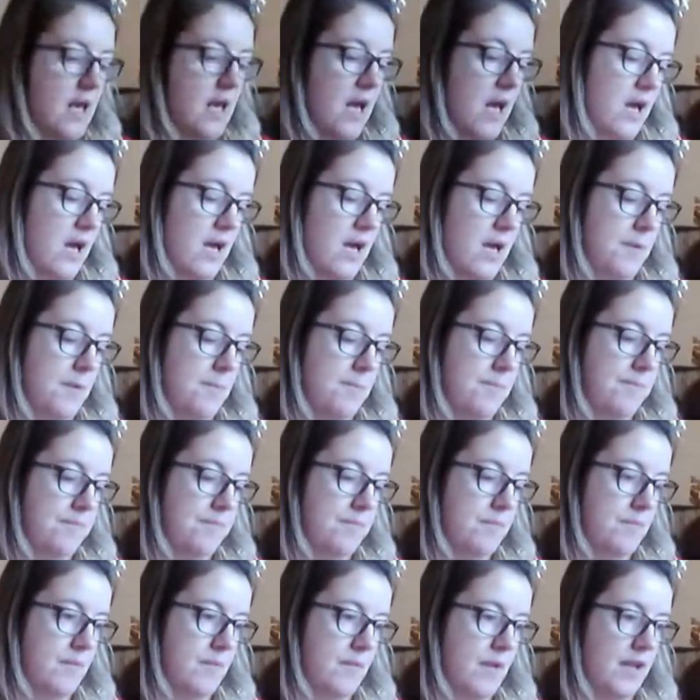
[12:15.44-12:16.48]

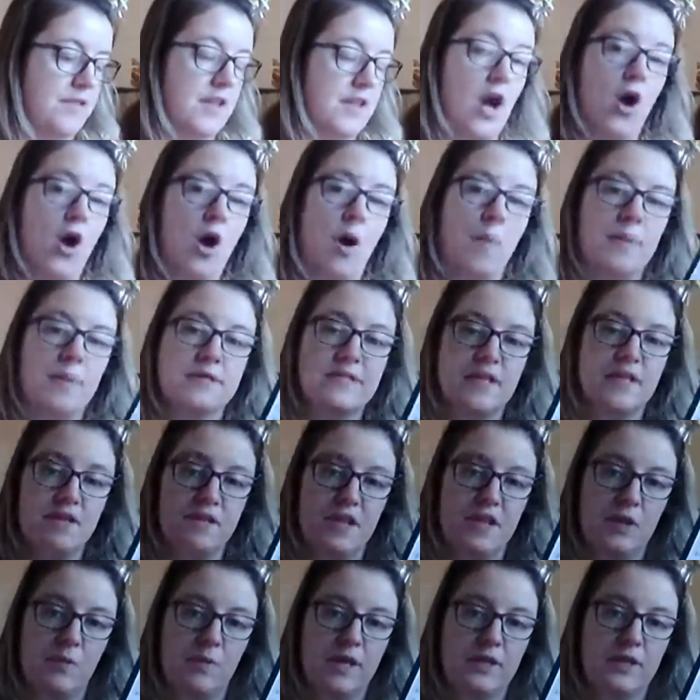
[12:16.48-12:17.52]
The opposite
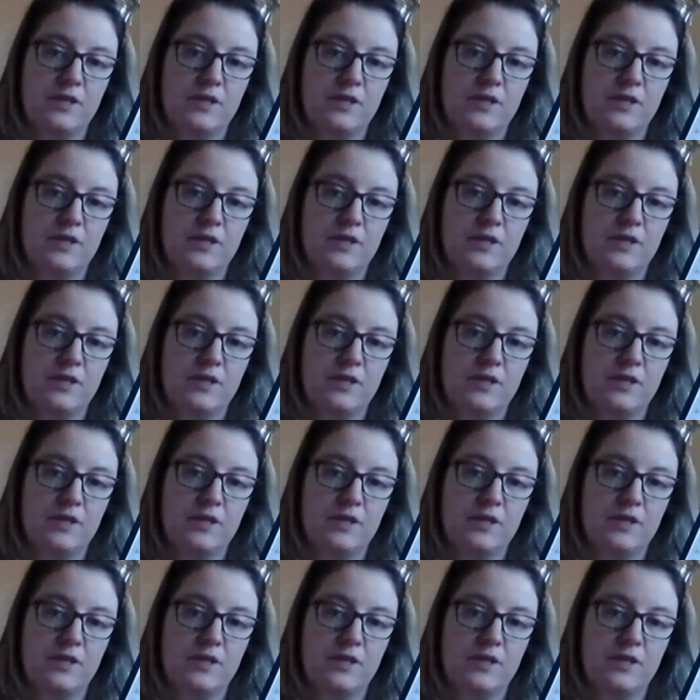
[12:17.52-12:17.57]
thing we